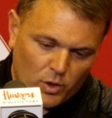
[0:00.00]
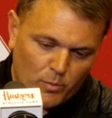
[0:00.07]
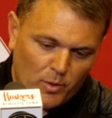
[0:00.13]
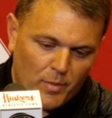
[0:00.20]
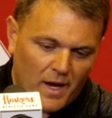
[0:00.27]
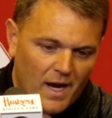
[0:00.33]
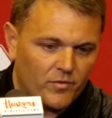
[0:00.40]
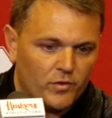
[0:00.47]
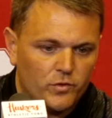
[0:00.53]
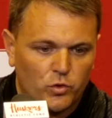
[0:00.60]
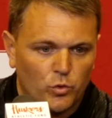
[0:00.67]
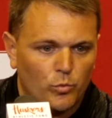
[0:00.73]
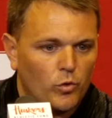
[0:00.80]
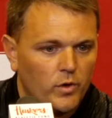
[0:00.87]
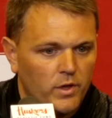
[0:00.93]
going to be back for
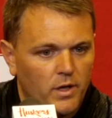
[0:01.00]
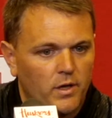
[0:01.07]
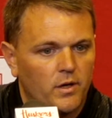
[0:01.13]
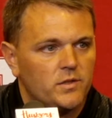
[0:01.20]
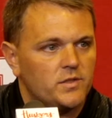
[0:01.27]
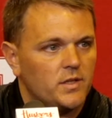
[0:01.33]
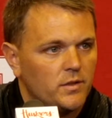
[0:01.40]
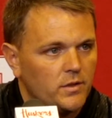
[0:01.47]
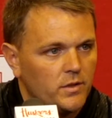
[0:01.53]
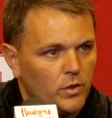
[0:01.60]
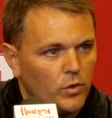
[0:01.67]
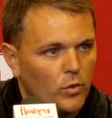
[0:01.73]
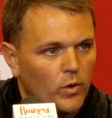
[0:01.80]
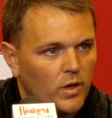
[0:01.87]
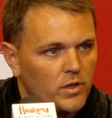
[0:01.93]
2 more years, then
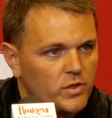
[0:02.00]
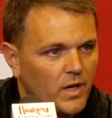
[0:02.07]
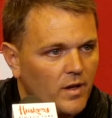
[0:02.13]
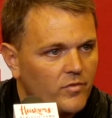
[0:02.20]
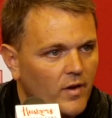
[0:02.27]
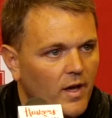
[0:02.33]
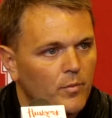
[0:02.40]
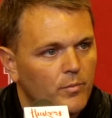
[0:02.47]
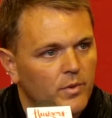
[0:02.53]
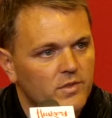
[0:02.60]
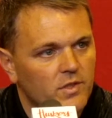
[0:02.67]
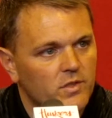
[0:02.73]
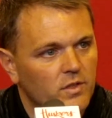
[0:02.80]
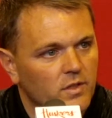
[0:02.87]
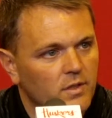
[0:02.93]
you don't want to try to find a
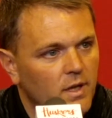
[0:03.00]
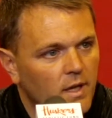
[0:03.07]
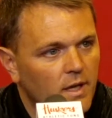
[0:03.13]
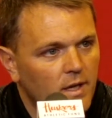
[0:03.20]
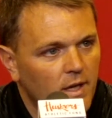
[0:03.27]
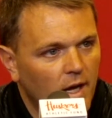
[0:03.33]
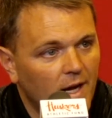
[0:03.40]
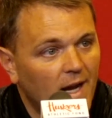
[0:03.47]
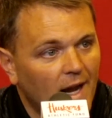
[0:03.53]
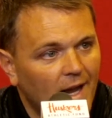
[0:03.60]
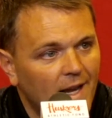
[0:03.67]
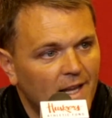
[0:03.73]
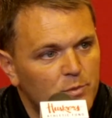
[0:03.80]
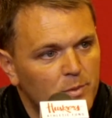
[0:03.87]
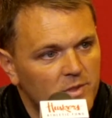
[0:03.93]
position, a guy
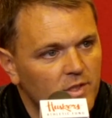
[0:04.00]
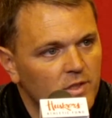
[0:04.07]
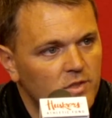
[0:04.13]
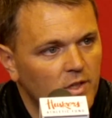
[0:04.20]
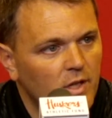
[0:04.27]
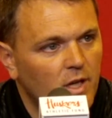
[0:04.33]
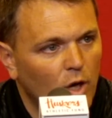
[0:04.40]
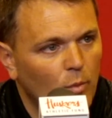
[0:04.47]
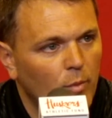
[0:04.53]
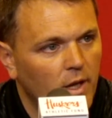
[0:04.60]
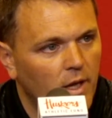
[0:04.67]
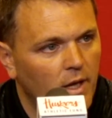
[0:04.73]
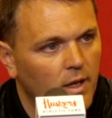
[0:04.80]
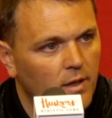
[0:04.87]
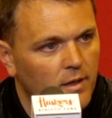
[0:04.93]
at his position to come
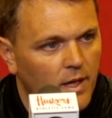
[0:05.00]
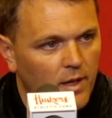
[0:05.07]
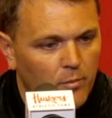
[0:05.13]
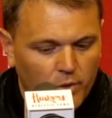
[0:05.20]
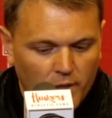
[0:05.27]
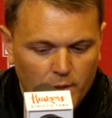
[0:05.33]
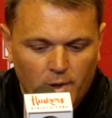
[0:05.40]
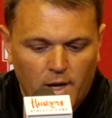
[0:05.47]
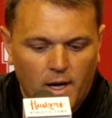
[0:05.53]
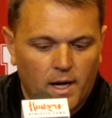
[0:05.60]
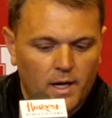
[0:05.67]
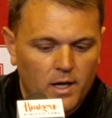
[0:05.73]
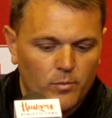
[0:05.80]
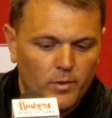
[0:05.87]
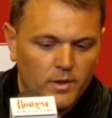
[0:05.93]
in and play
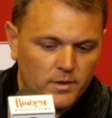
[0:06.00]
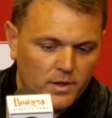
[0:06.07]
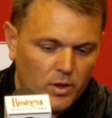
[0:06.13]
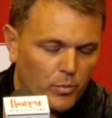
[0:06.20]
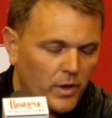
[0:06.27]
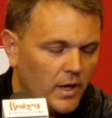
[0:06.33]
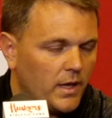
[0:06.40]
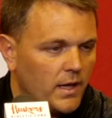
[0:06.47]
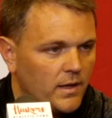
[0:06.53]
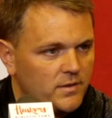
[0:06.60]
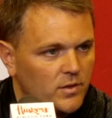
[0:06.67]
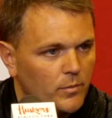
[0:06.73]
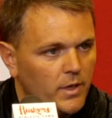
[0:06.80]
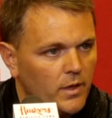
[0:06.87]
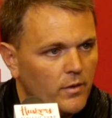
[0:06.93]
behind him and compete
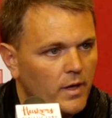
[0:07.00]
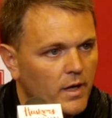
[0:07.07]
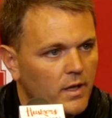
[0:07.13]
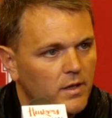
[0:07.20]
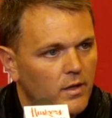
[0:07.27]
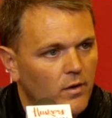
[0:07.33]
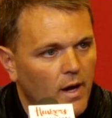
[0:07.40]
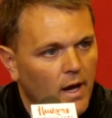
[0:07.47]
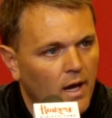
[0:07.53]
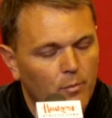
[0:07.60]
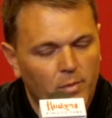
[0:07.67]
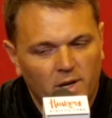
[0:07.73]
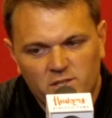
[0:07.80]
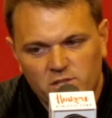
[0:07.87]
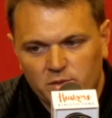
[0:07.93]
against him year in and year out.
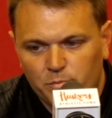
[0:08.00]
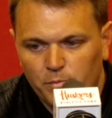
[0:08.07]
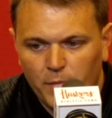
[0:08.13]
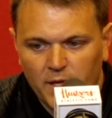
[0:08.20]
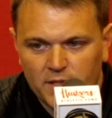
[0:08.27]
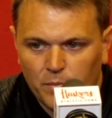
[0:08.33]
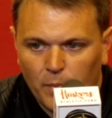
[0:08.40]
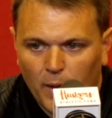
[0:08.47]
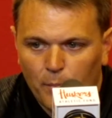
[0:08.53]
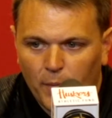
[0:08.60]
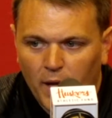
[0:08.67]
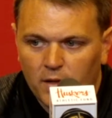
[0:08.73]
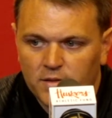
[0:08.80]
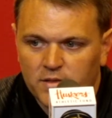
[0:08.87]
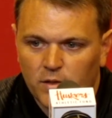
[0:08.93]
But it's about
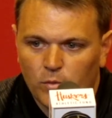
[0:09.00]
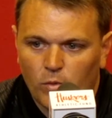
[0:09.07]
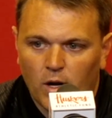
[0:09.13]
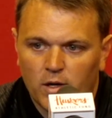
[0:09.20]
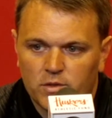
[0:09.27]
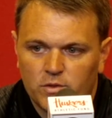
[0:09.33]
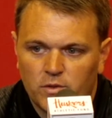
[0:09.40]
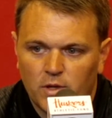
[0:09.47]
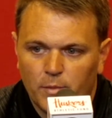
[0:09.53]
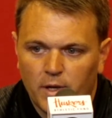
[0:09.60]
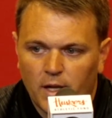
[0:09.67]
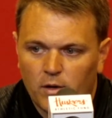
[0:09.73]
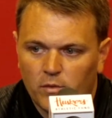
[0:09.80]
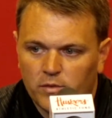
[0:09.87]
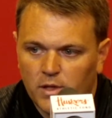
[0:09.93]
balancing the roster. I
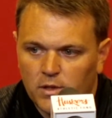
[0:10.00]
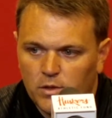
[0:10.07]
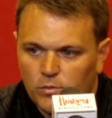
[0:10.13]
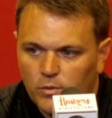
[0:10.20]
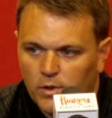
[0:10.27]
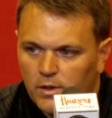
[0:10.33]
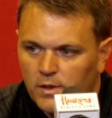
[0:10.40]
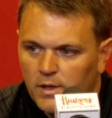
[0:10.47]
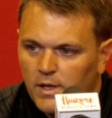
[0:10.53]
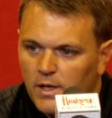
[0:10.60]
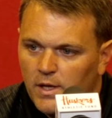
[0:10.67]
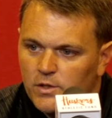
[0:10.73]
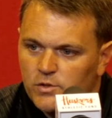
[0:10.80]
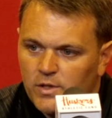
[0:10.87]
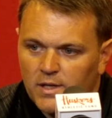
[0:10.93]
mean, I don't think you want to
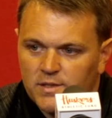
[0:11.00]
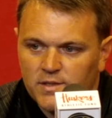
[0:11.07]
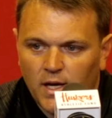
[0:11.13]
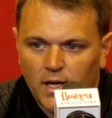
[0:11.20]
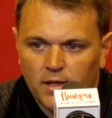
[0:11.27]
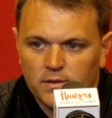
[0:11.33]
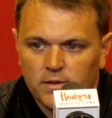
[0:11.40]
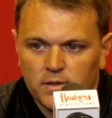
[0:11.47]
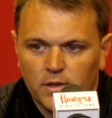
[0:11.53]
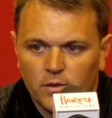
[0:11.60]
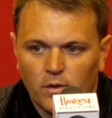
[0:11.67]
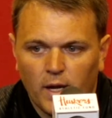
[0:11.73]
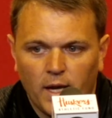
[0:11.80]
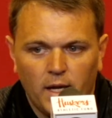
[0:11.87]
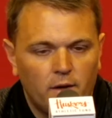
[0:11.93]
try to sign, you
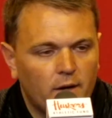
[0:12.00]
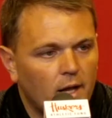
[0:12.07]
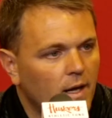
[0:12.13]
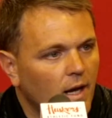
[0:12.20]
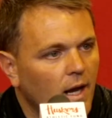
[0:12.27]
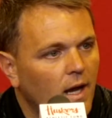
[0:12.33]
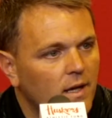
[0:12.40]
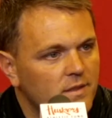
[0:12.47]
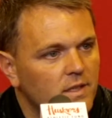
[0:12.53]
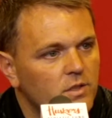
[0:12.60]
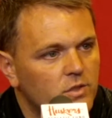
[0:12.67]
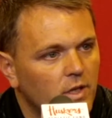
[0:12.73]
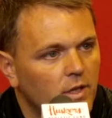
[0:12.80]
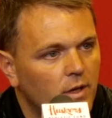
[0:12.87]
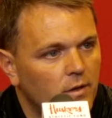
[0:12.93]
know, 8 or 9 guys
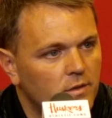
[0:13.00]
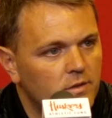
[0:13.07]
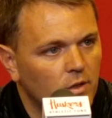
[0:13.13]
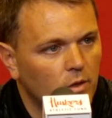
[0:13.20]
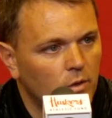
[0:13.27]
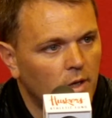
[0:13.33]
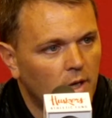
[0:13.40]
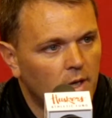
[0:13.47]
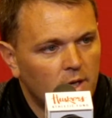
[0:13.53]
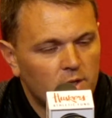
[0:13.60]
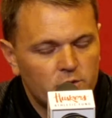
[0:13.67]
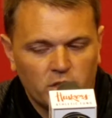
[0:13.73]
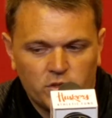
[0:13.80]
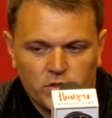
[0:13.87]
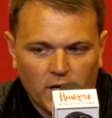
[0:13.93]
each year. So
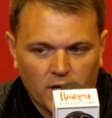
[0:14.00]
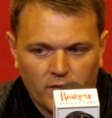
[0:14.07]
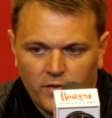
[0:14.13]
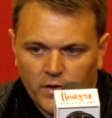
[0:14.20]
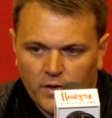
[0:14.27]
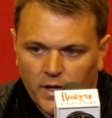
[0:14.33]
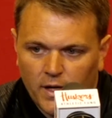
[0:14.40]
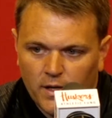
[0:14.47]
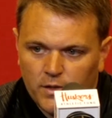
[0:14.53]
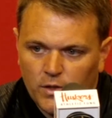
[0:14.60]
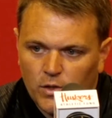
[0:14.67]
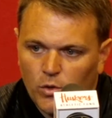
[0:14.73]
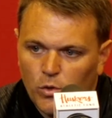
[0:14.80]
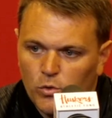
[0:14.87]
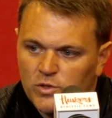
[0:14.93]
just trying to figure out,
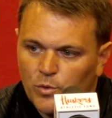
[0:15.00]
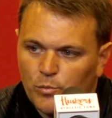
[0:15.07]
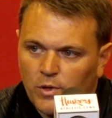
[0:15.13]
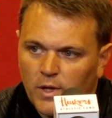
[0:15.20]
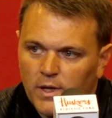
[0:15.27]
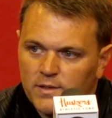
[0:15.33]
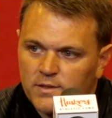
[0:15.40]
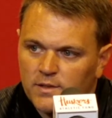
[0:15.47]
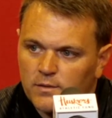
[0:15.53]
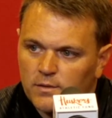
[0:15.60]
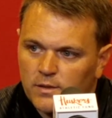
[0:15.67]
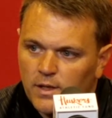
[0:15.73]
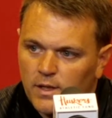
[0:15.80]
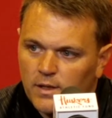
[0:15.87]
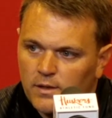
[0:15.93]
you know, who's in place
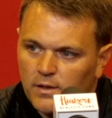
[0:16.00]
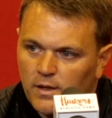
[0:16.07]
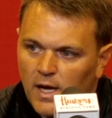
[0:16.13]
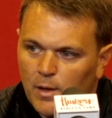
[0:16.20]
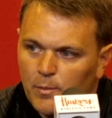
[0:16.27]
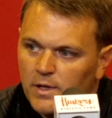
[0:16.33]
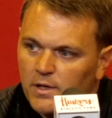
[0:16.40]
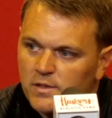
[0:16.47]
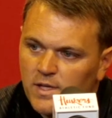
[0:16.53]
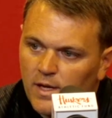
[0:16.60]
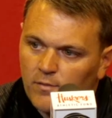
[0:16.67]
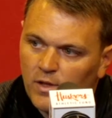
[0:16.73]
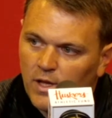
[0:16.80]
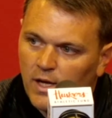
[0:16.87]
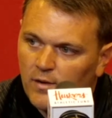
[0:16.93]
and how many years they
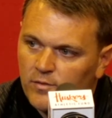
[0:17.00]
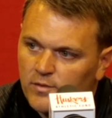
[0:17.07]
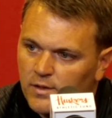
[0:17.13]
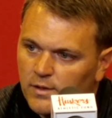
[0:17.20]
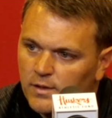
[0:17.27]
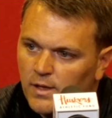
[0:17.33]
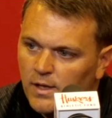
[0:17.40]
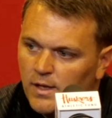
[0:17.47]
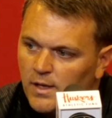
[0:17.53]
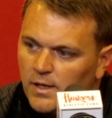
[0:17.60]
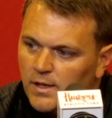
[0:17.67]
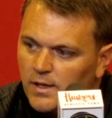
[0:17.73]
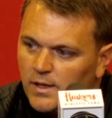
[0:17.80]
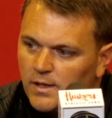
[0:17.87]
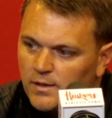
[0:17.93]
have left and
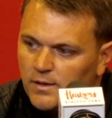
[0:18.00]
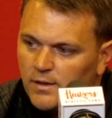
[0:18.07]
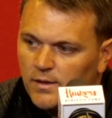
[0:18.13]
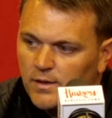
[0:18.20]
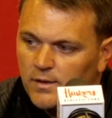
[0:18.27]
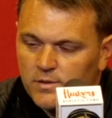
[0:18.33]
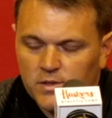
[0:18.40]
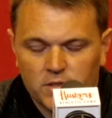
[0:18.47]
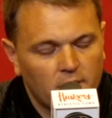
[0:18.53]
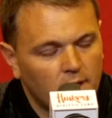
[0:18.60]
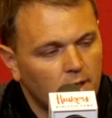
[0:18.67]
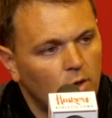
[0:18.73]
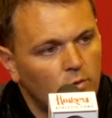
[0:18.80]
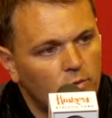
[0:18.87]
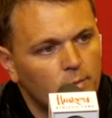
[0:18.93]
just kind
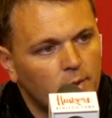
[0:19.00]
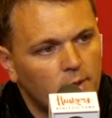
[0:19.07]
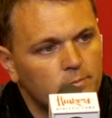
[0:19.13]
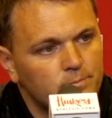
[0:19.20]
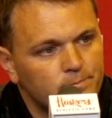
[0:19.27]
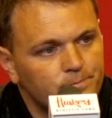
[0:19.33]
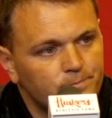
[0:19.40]
of go from there.